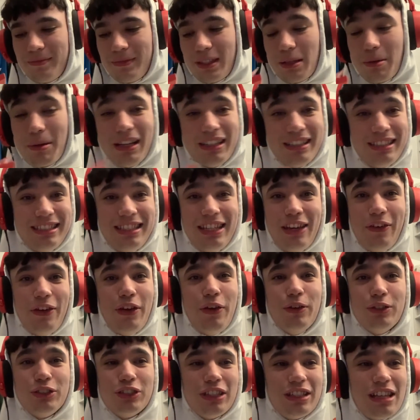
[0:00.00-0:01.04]
Well, still, it
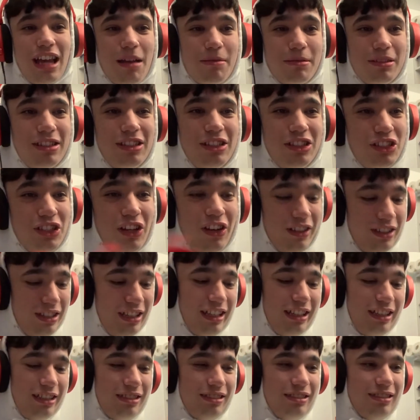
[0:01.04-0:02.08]
was just absolutely
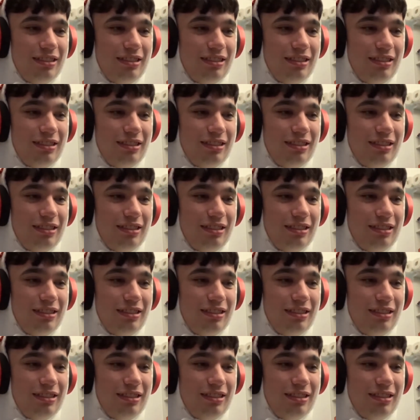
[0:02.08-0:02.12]
shocking.